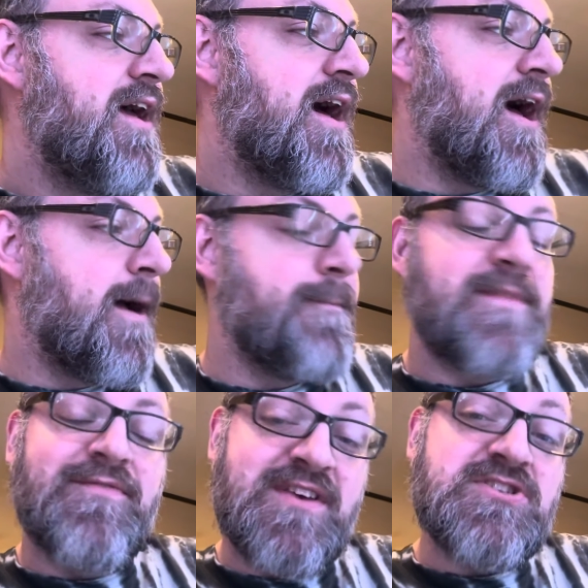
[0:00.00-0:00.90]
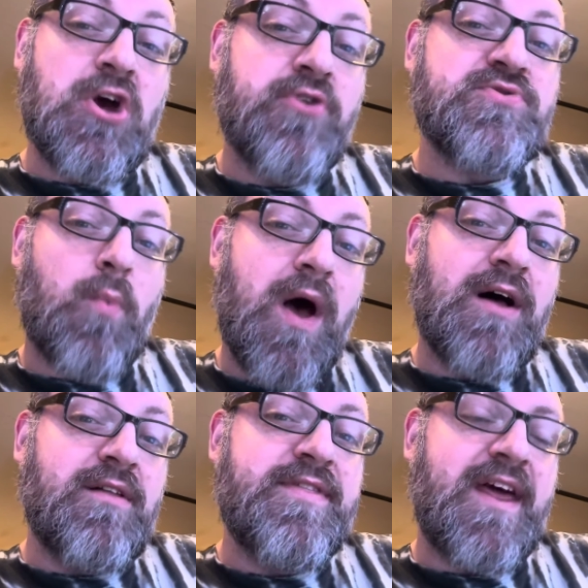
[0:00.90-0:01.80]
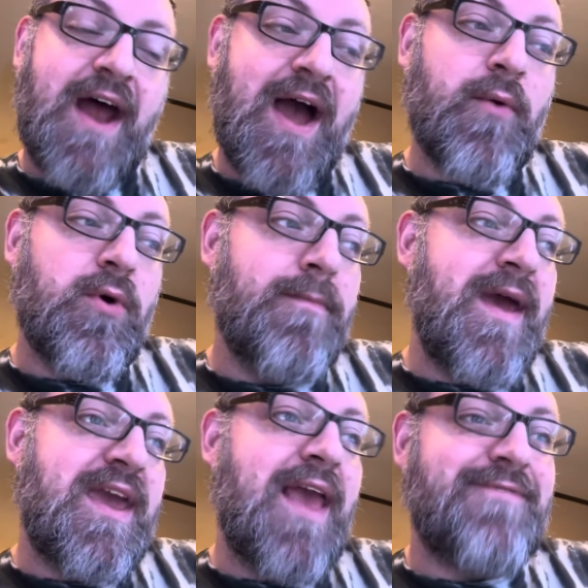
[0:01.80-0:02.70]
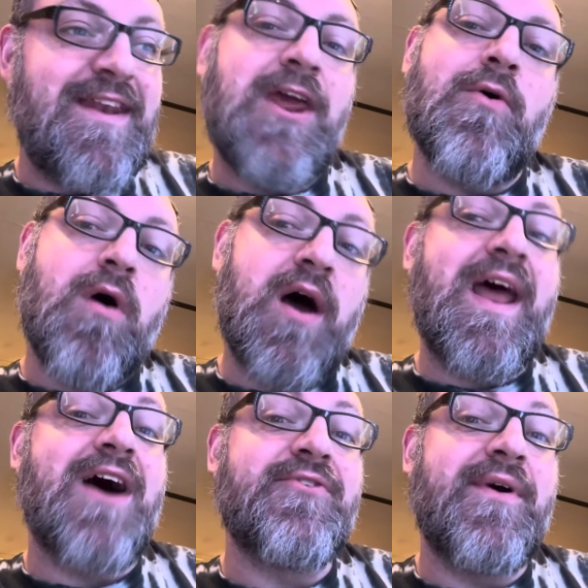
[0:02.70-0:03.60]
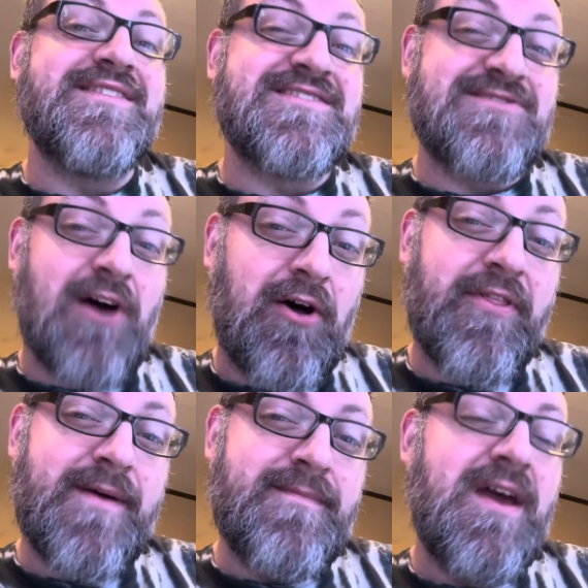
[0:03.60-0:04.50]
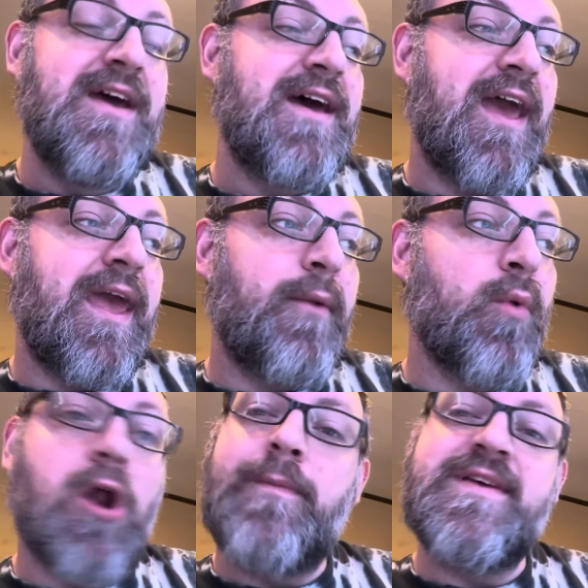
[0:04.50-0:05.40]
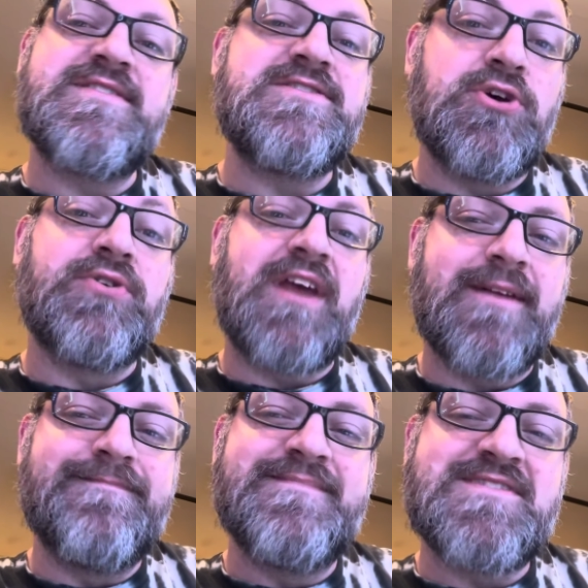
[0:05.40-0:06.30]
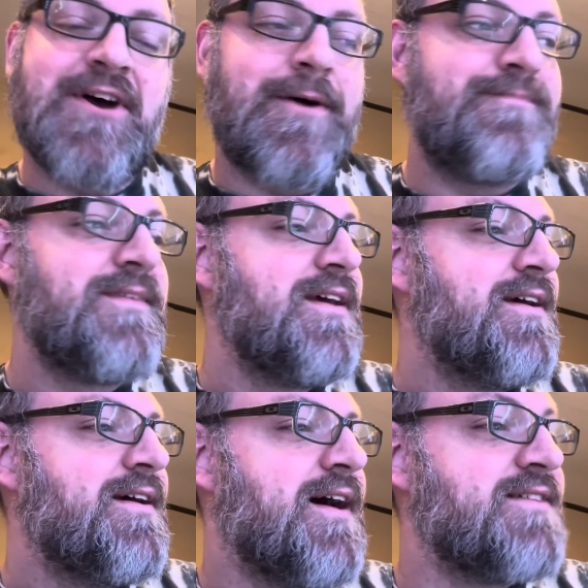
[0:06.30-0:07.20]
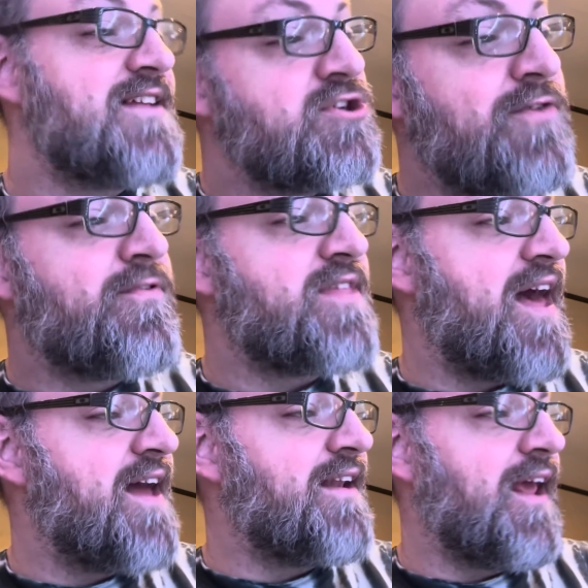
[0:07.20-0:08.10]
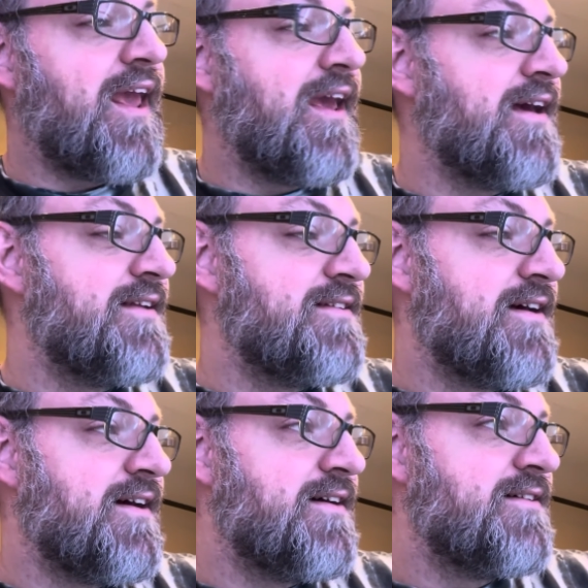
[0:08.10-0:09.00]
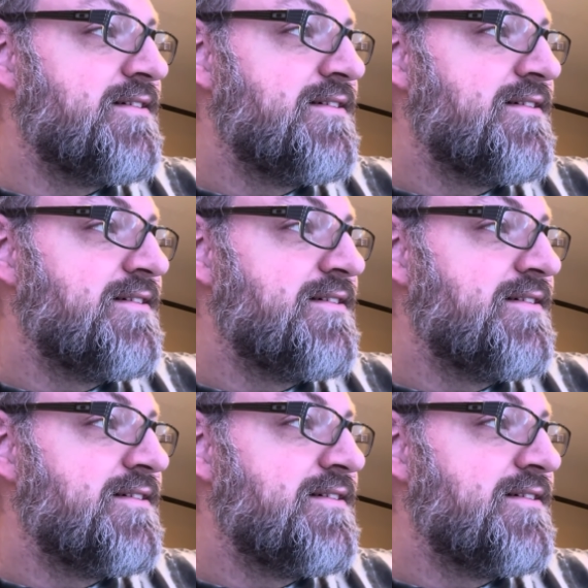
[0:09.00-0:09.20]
Um, if this goes well, then I will make a video on how to install them and what all pieces you'll need. So uh, stay tuned for that and uh,